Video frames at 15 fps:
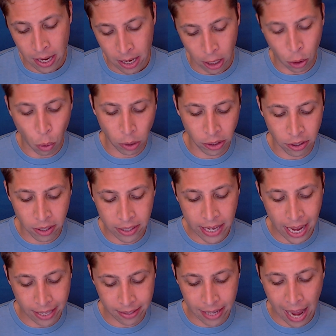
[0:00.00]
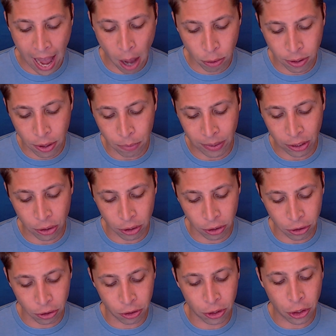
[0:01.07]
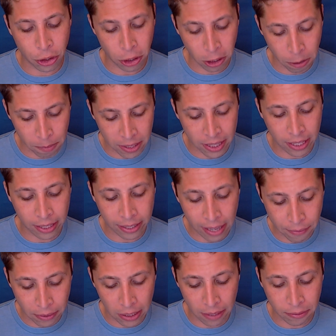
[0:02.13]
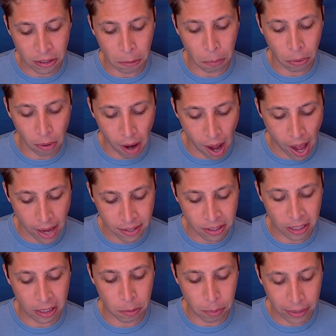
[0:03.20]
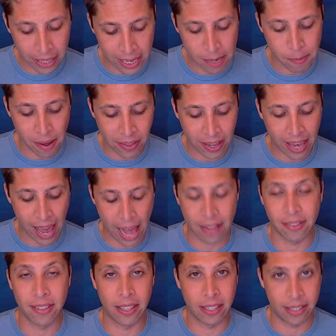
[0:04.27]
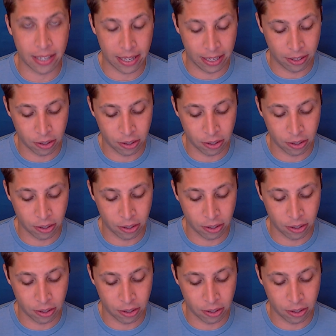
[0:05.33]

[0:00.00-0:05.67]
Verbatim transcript: According to the text, how did the researchers determine the level of surprise displayed by the cats in the study?